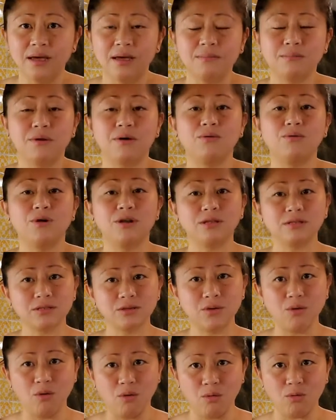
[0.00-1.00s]
But when it's
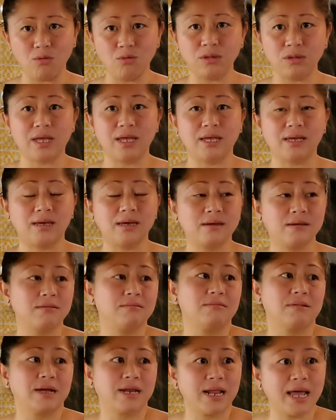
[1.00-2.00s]
cold, like
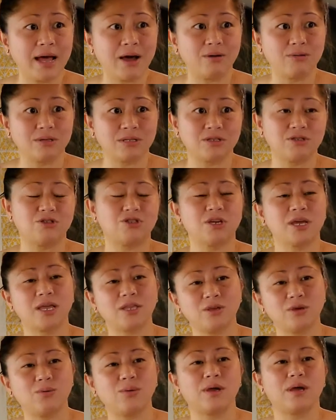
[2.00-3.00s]
right now, it's
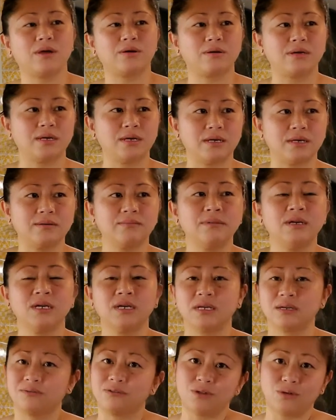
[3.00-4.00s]
January,
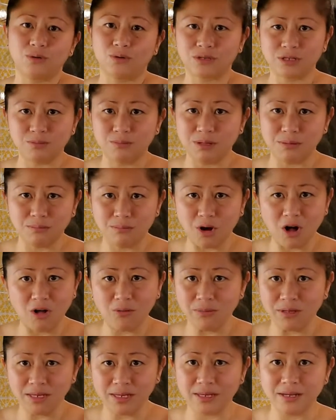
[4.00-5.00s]
even though it's been
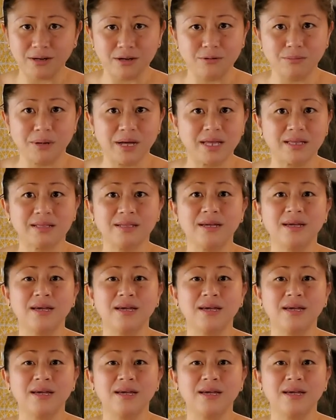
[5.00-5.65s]
balmy here, but